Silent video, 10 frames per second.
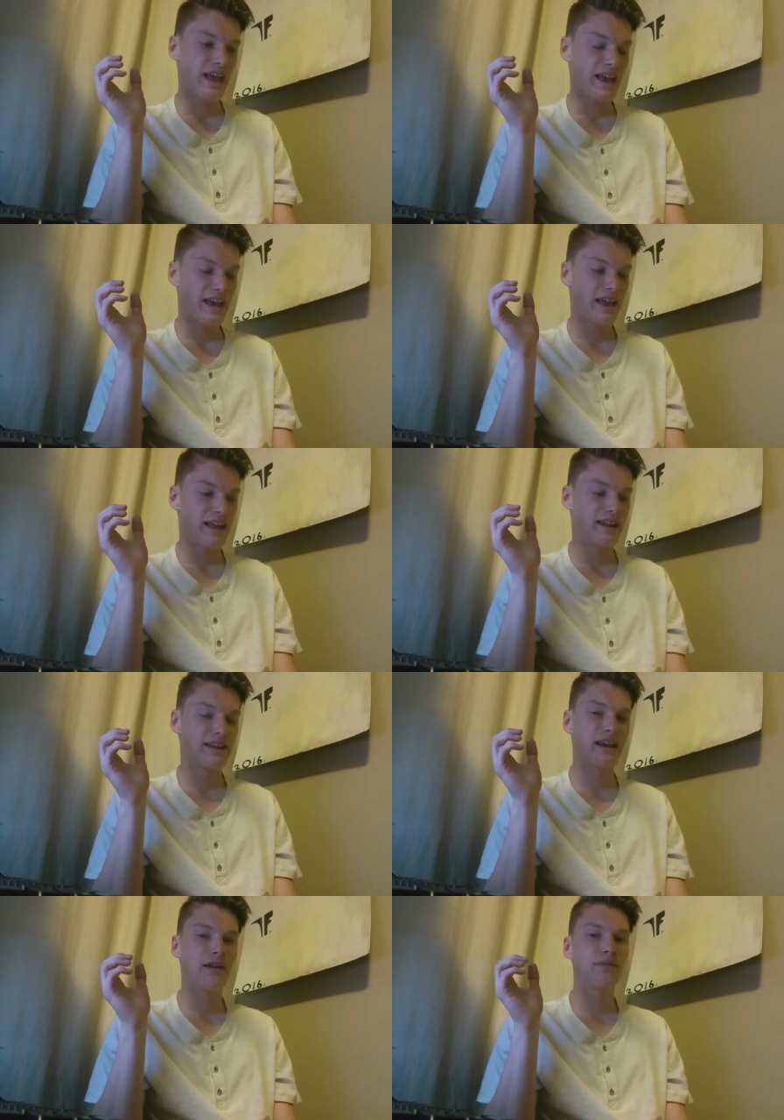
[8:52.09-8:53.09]

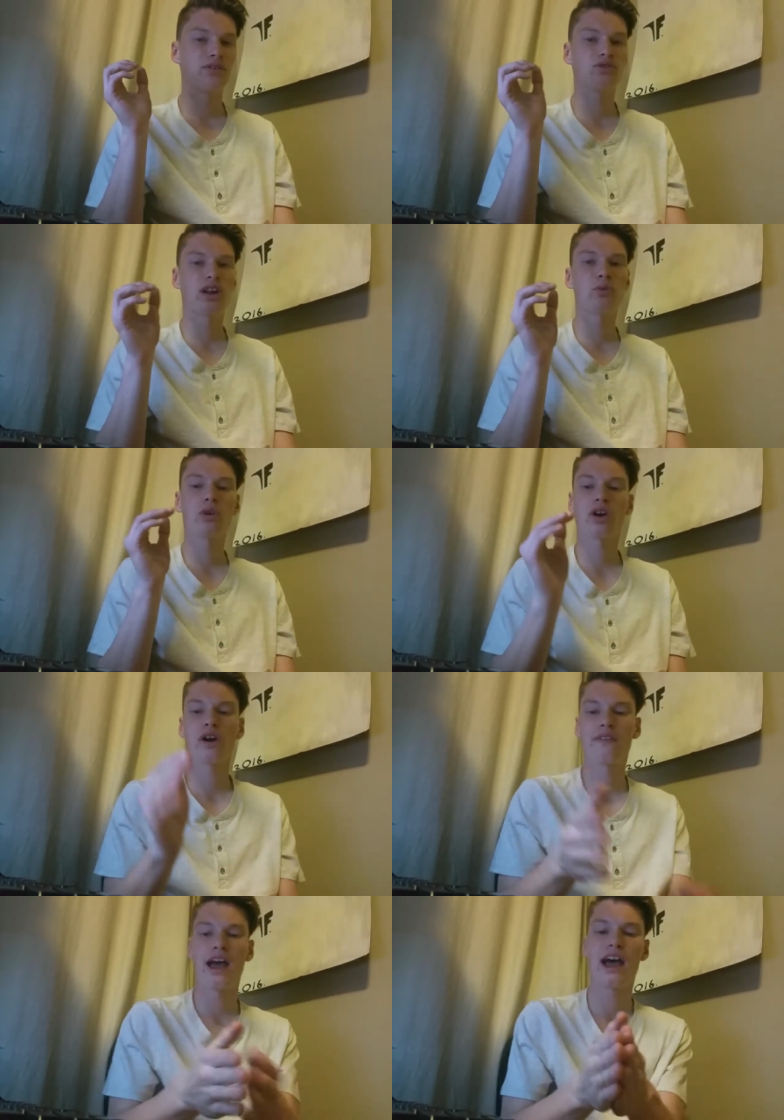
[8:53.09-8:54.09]
And I've been trying to work
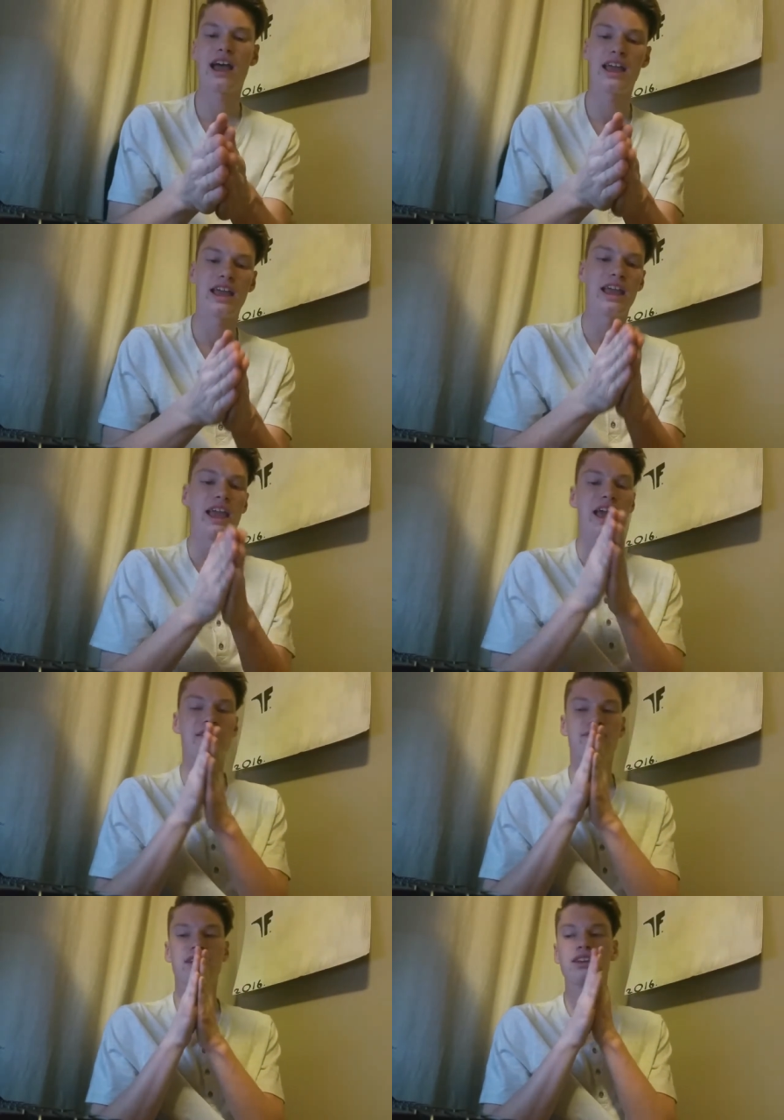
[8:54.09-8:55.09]
on that.
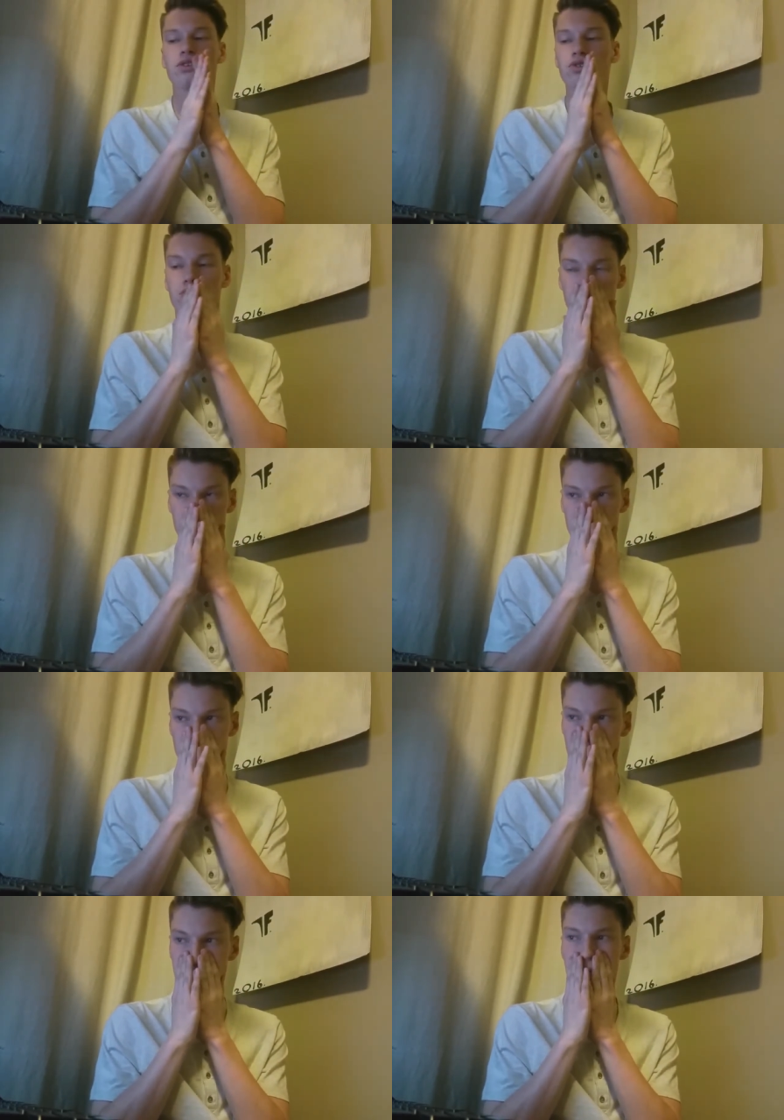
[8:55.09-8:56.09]
And videos just,
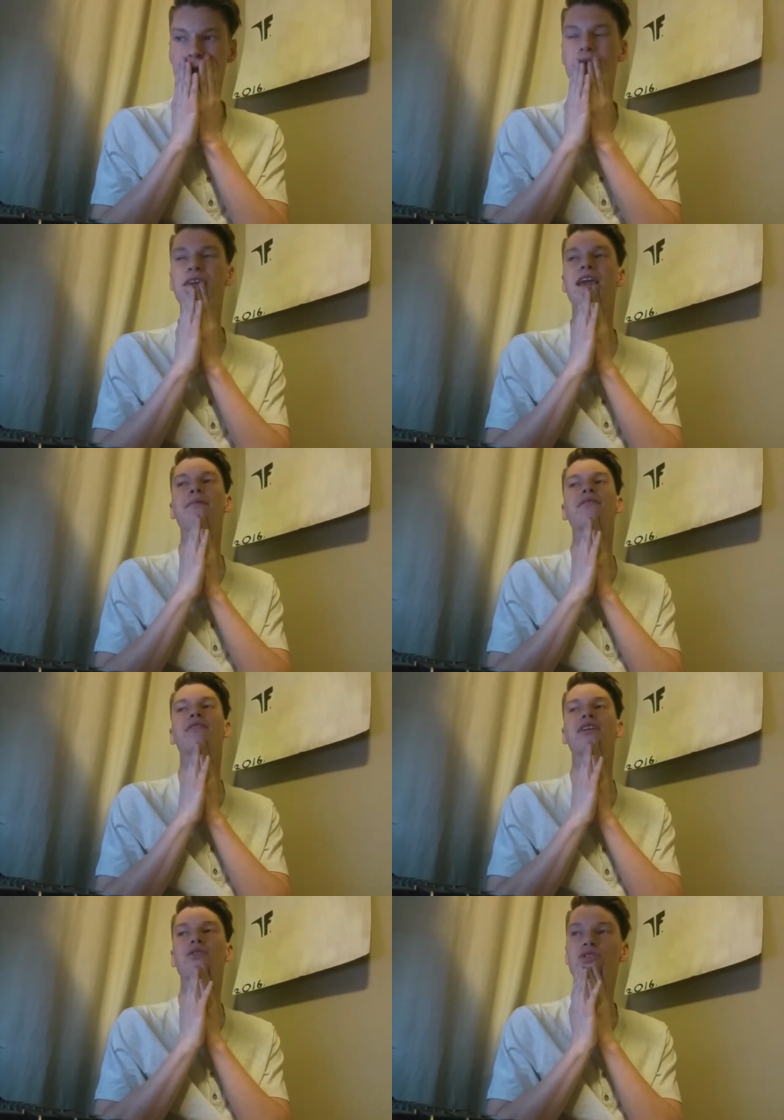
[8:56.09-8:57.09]
especially gaming
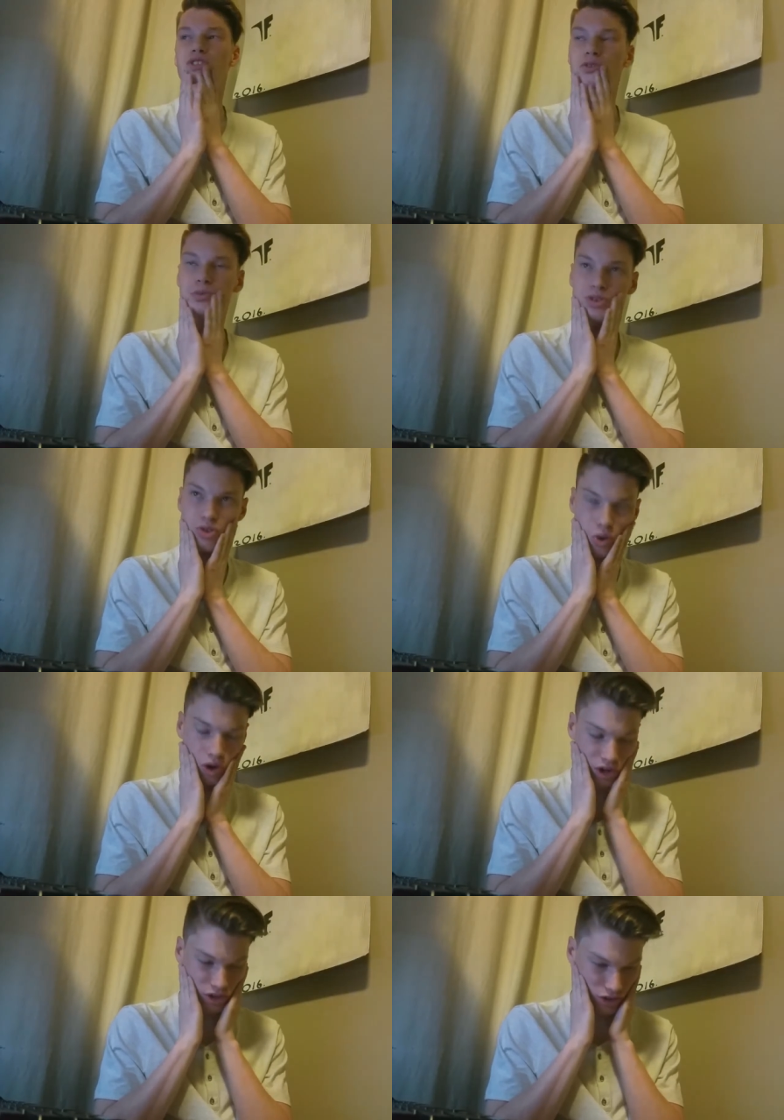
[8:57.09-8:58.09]
videos, it's just been so
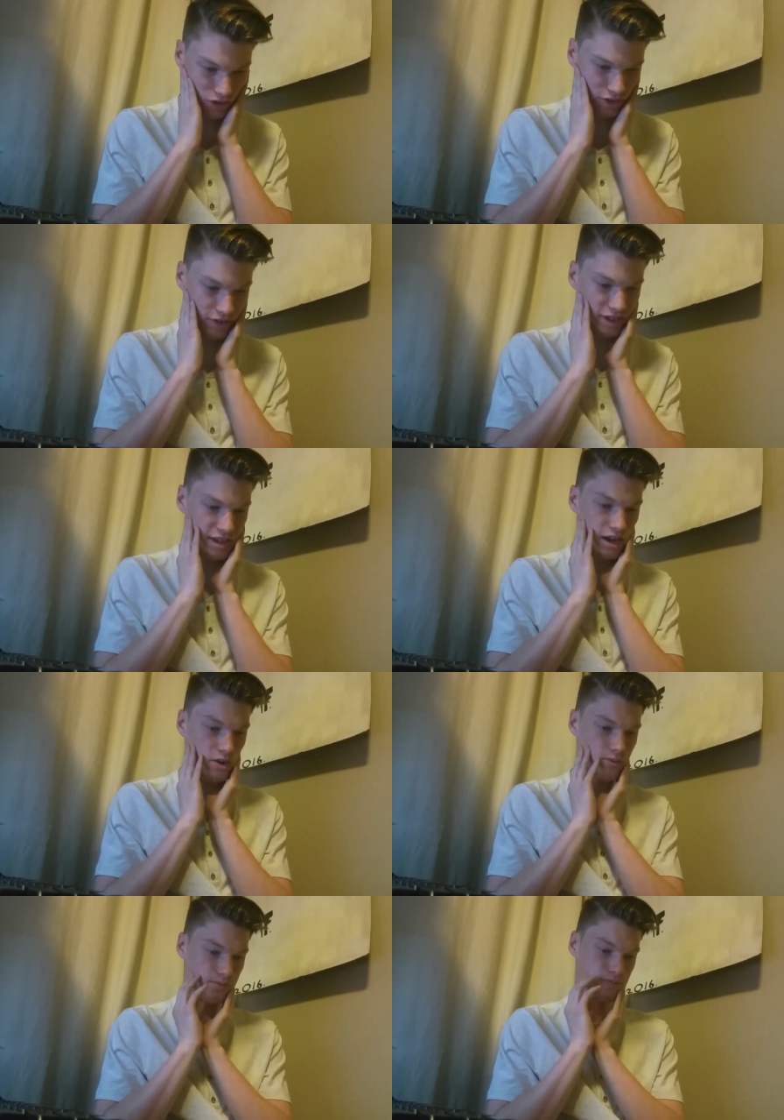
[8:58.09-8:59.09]
hard just to sit
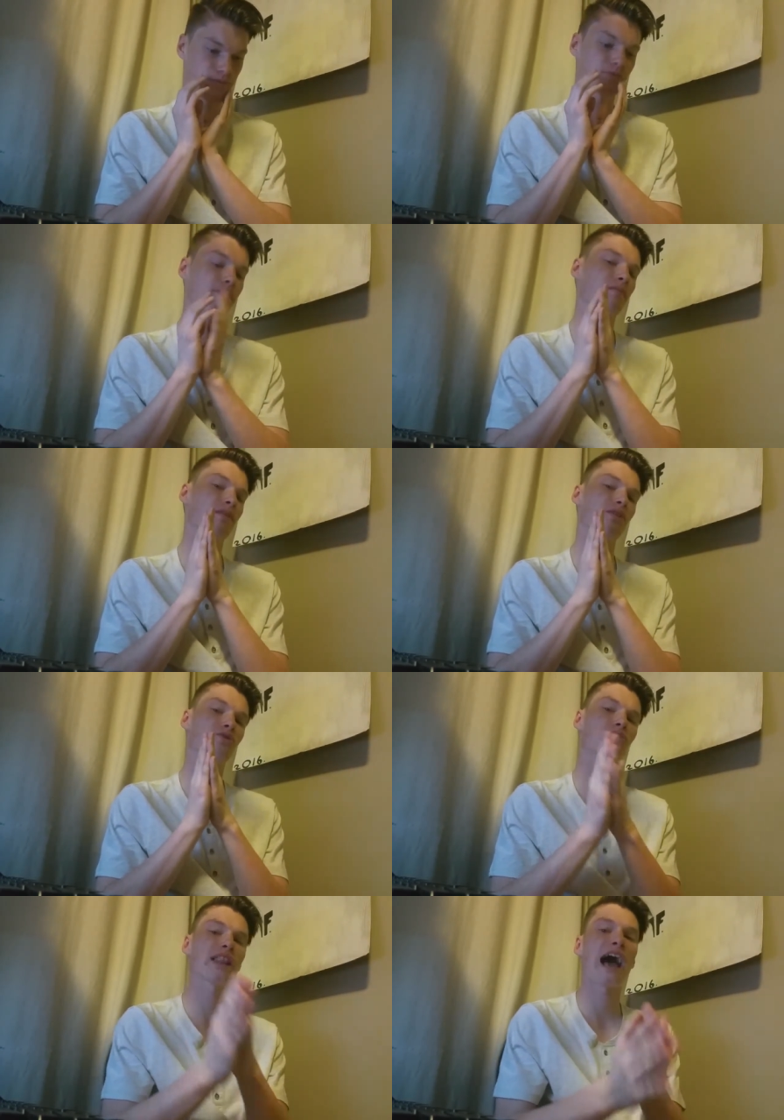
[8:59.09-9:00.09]
down,
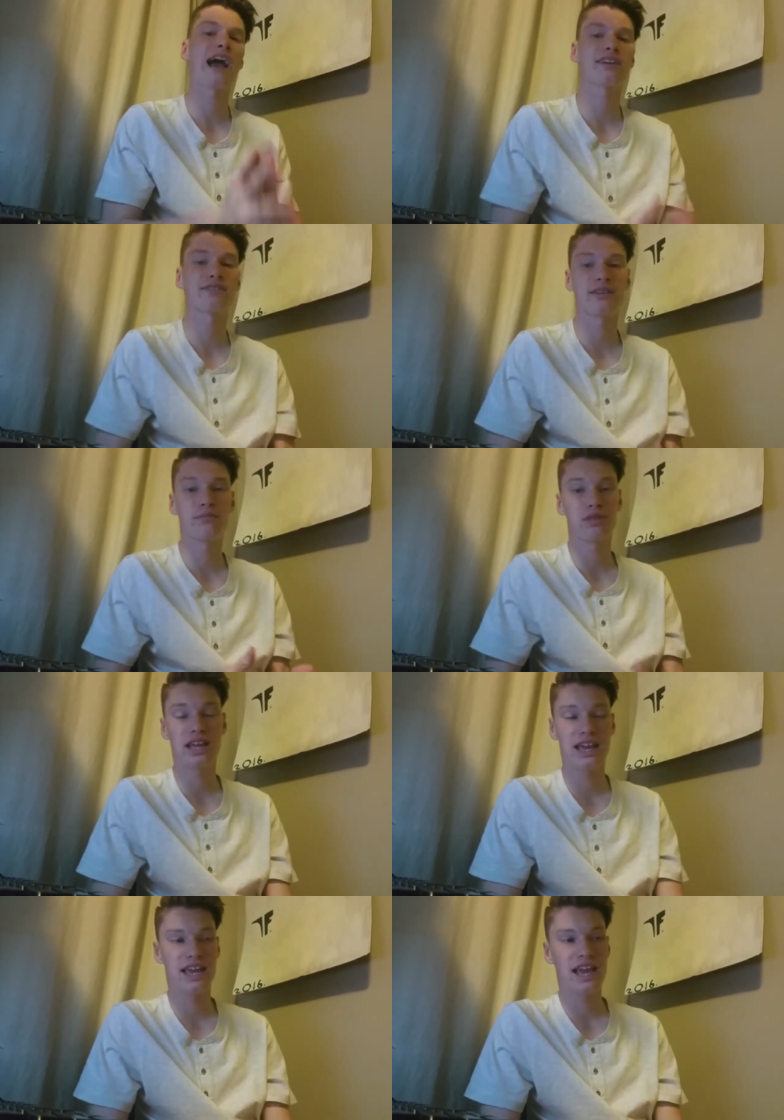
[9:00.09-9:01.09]
relax and
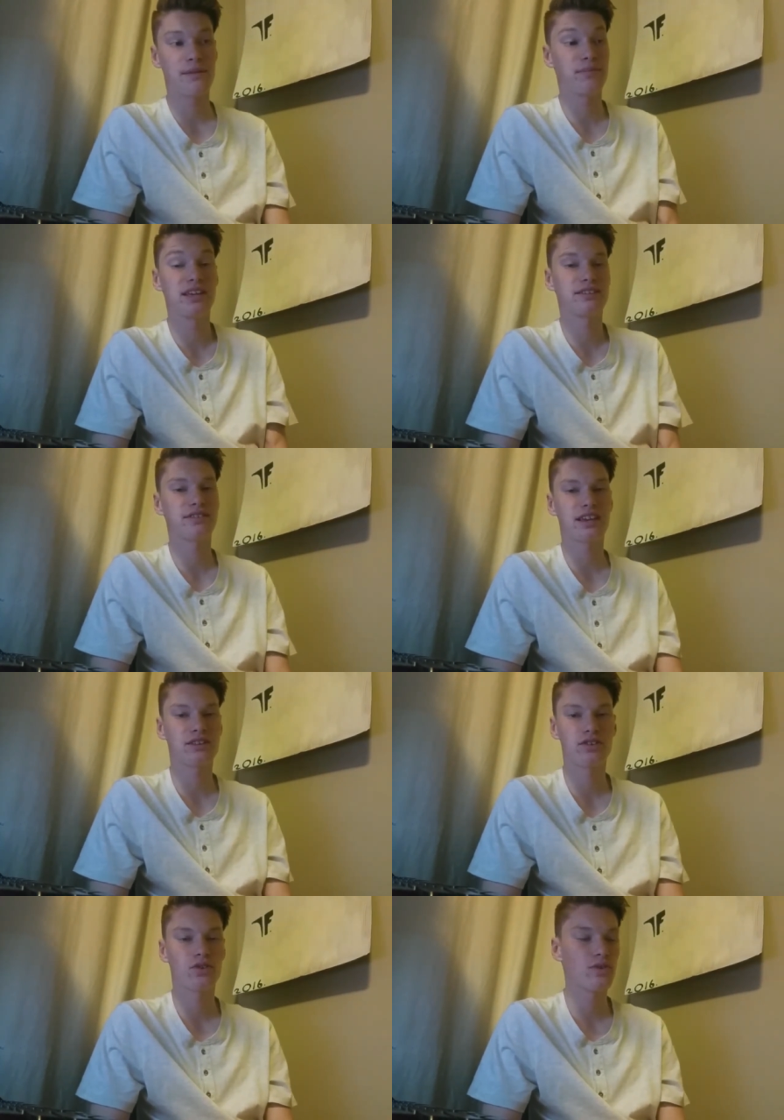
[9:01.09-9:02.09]
play, and being sick
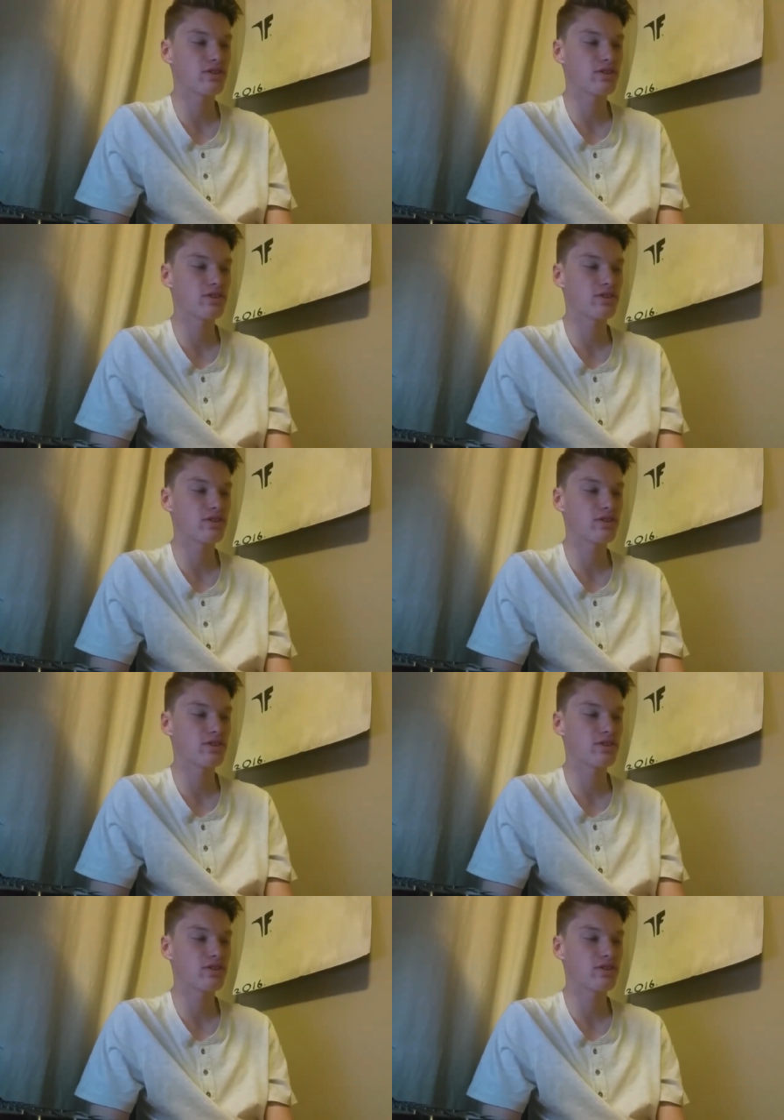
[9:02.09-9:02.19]
too,